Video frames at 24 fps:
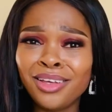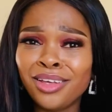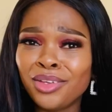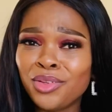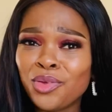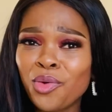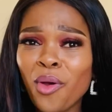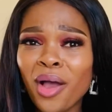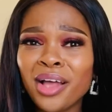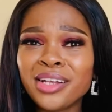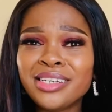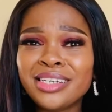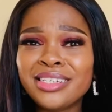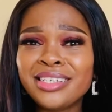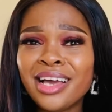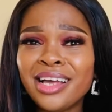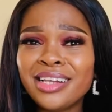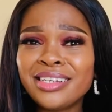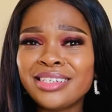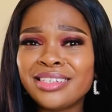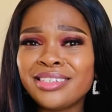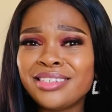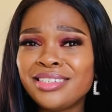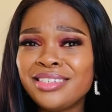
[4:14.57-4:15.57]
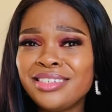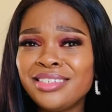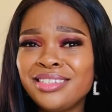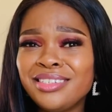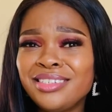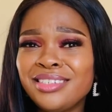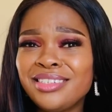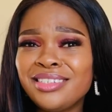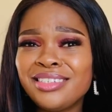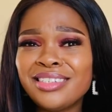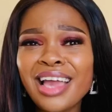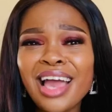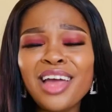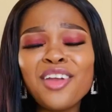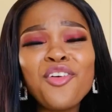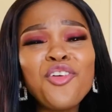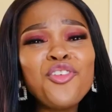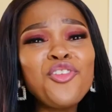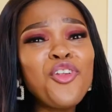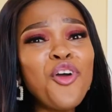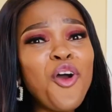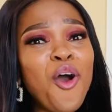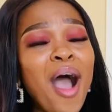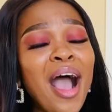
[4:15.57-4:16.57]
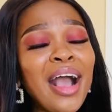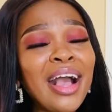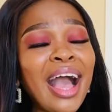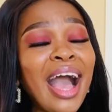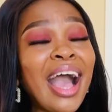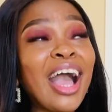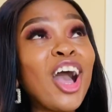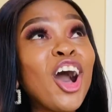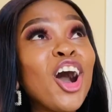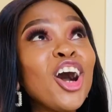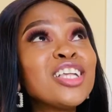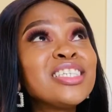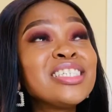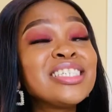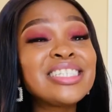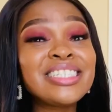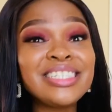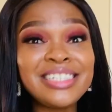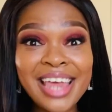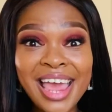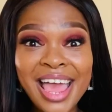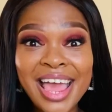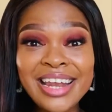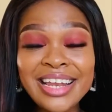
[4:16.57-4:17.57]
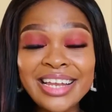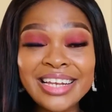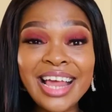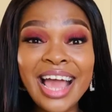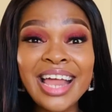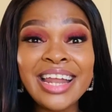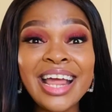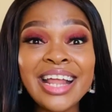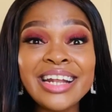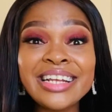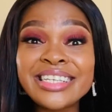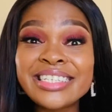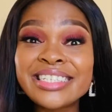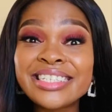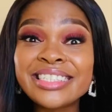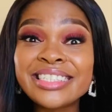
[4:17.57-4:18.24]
you understand, I don't know, I can't stand it, and